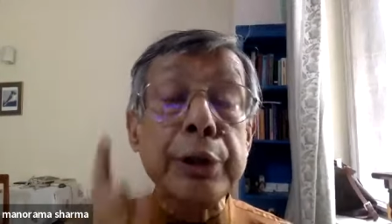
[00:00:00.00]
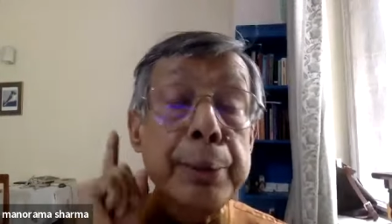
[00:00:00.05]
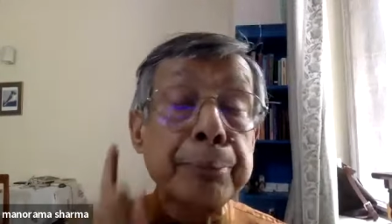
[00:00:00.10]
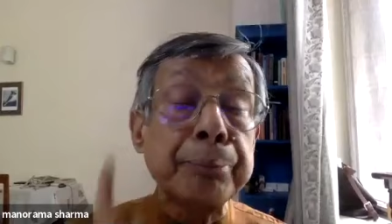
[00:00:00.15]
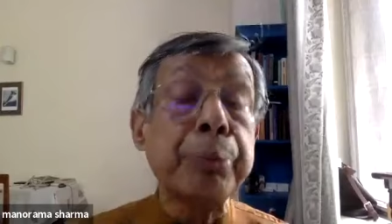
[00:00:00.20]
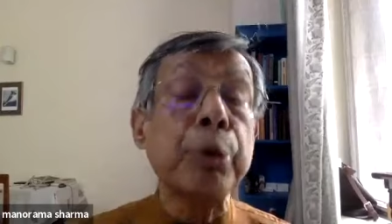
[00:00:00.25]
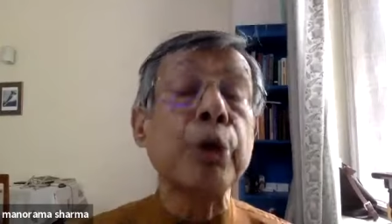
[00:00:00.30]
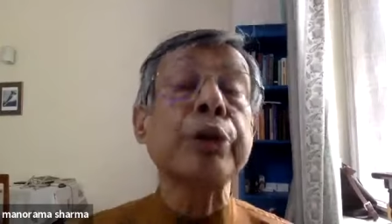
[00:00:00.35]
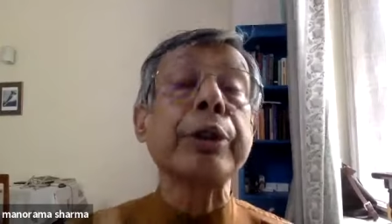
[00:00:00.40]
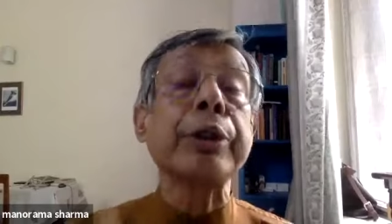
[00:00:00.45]

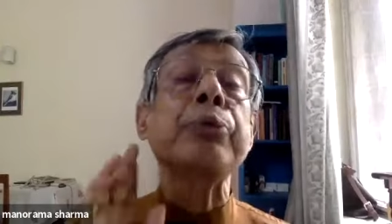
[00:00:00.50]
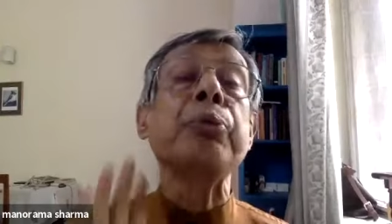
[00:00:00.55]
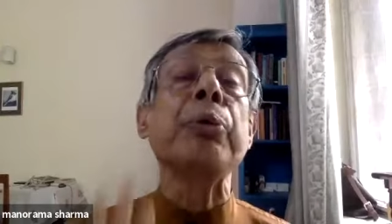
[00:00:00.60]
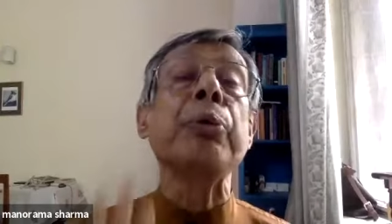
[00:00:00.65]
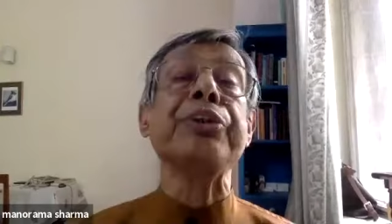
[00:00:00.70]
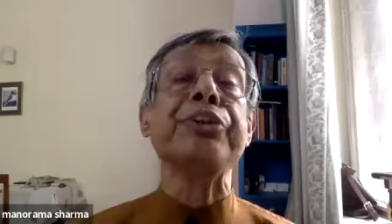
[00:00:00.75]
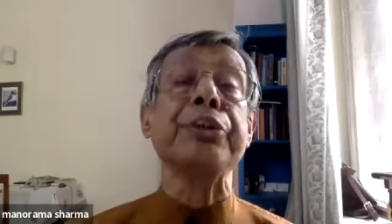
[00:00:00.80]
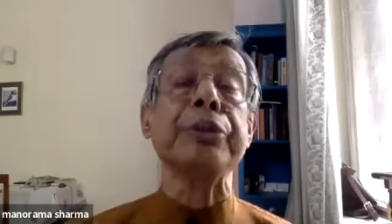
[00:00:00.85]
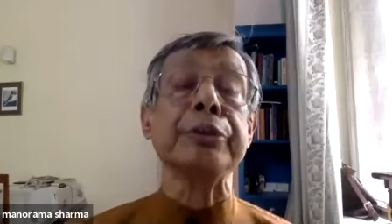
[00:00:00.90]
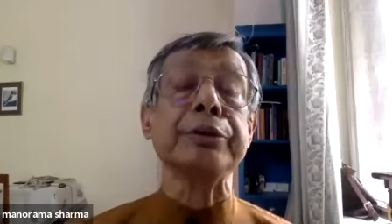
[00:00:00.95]
important
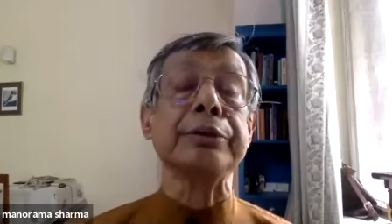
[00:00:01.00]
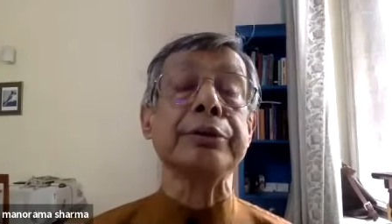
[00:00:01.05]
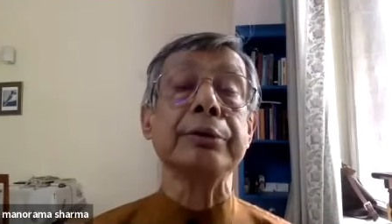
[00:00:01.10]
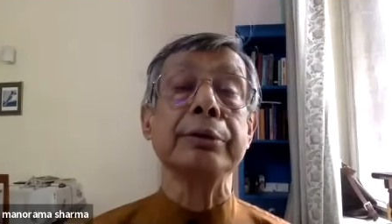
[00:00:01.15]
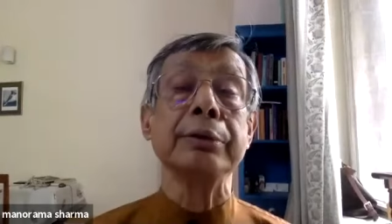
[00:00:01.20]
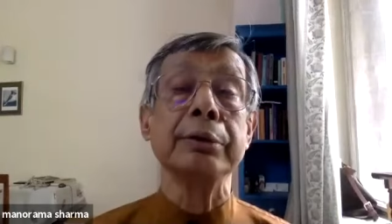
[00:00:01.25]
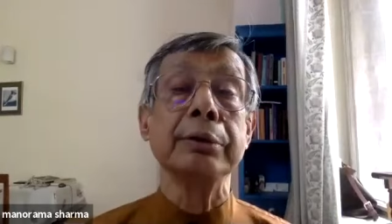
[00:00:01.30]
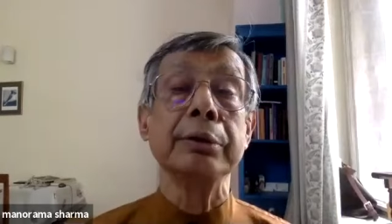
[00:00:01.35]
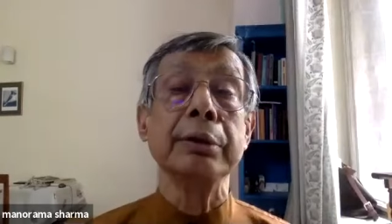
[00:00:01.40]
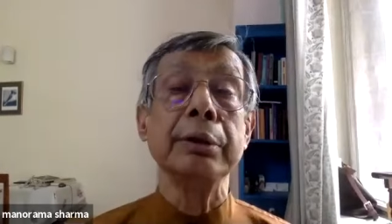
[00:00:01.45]
questions.
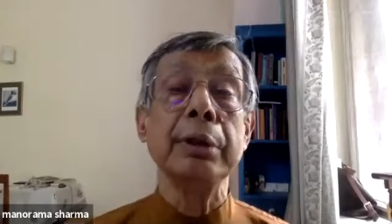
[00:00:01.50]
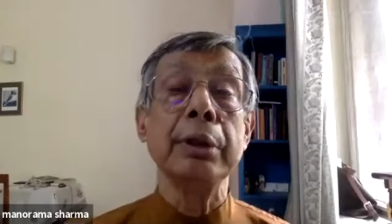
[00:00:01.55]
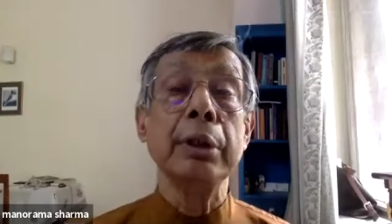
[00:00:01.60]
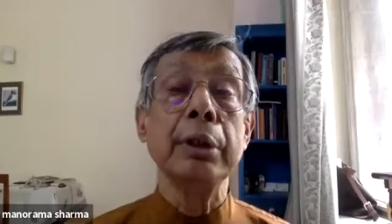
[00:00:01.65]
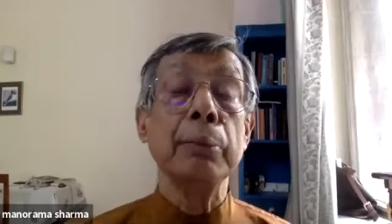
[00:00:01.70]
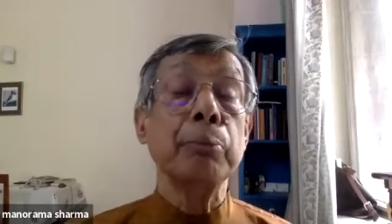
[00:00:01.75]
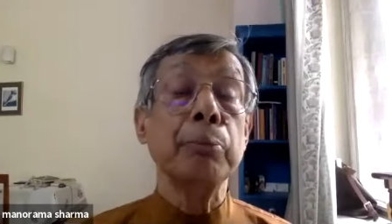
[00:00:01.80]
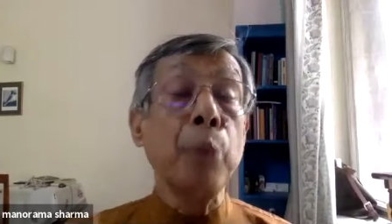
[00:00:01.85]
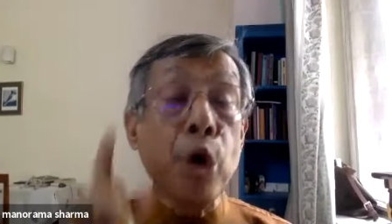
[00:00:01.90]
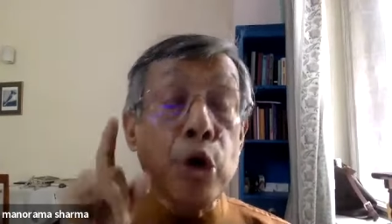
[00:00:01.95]

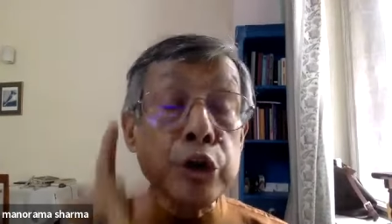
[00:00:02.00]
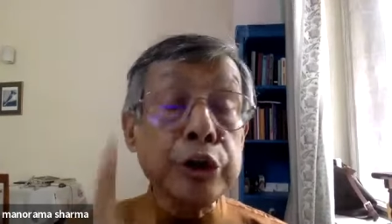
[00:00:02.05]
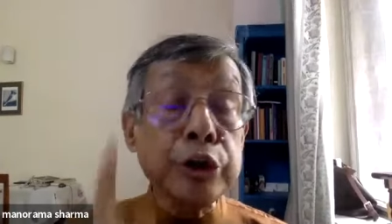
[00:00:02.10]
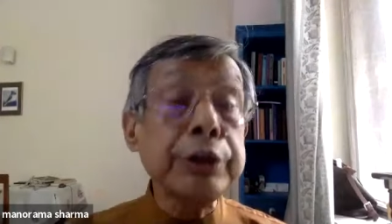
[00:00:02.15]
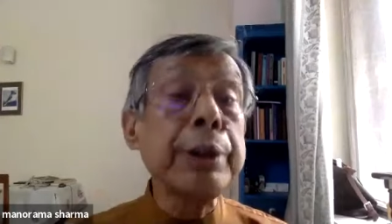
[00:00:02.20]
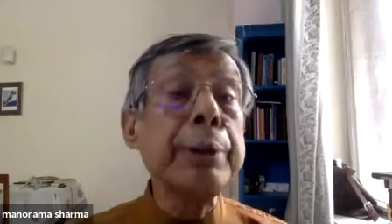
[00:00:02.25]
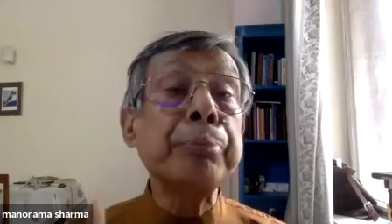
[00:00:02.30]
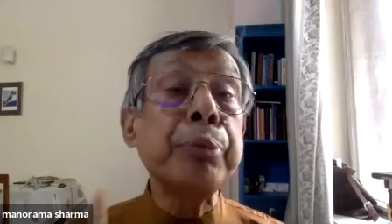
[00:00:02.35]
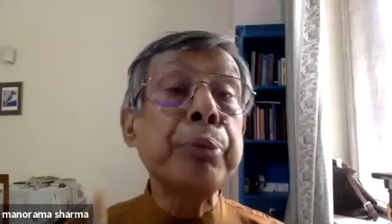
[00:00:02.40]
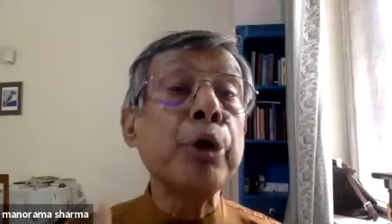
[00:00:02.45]

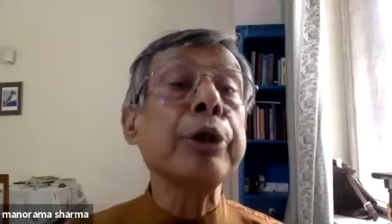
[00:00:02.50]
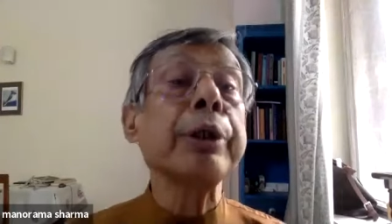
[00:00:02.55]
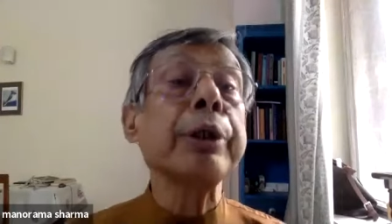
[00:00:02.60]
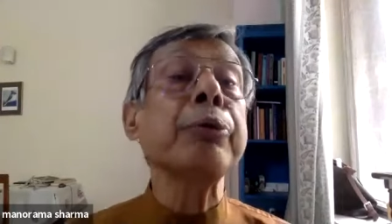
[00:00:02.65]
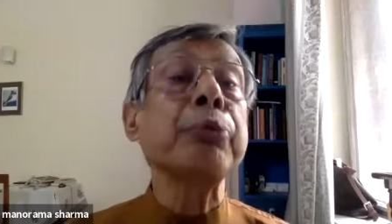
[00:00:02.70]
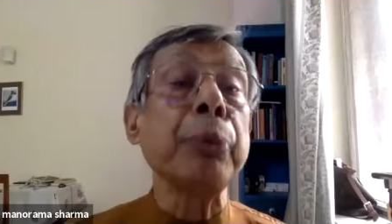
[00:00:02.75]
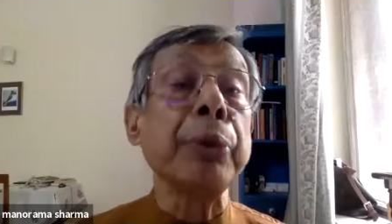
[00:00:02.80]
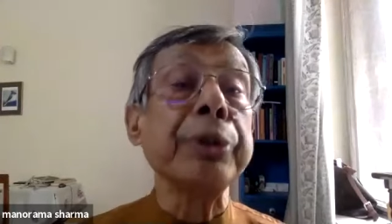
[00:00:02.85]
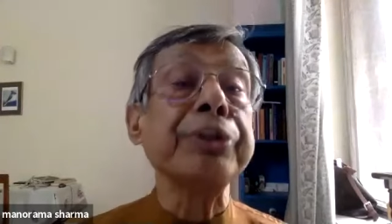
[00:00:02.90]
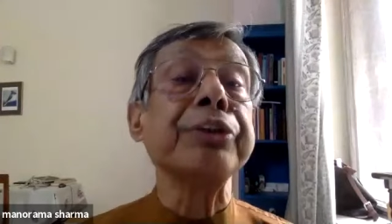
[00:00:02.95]
Most
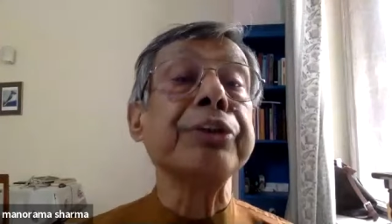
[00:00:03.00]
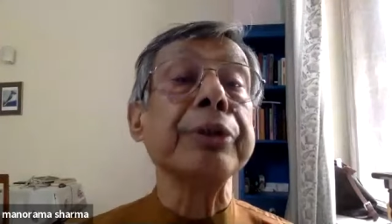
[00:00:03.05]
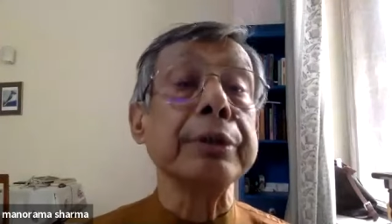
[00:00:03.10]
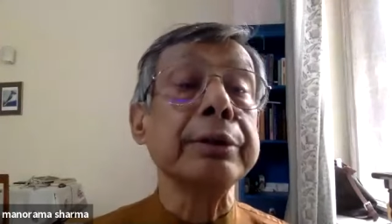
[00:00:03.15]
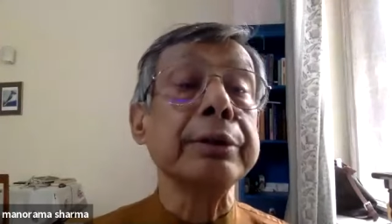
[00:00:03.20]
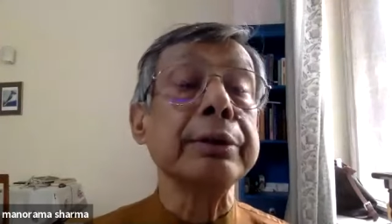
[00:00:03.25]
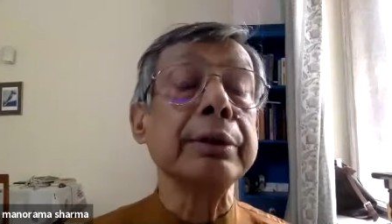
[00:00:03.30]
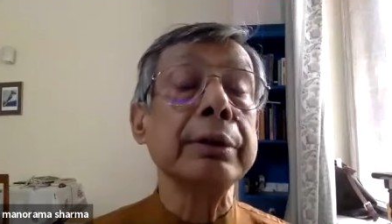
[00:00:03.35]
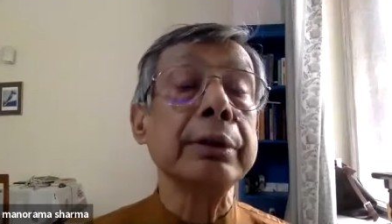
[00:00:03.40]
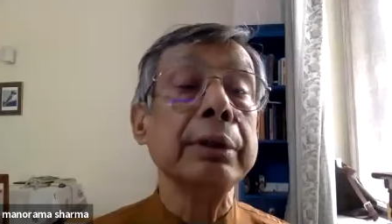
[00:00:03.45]
important
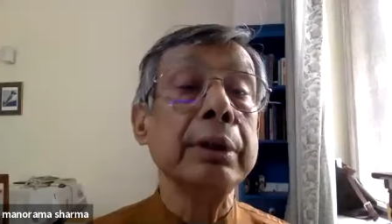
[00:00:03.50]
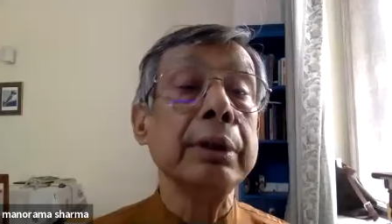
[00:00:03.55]
questions.